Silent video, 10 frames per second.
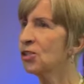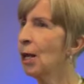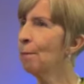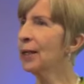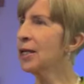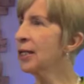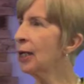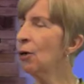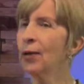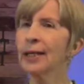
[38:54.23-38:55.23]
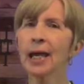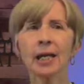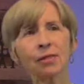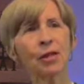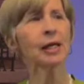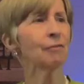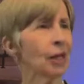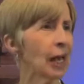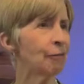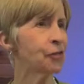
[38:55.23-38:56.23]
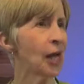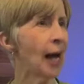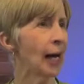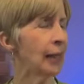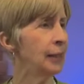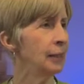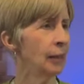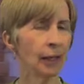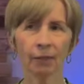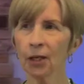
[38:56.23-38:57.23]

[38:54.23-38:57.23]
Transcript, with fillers: were simply yielding anything of the left side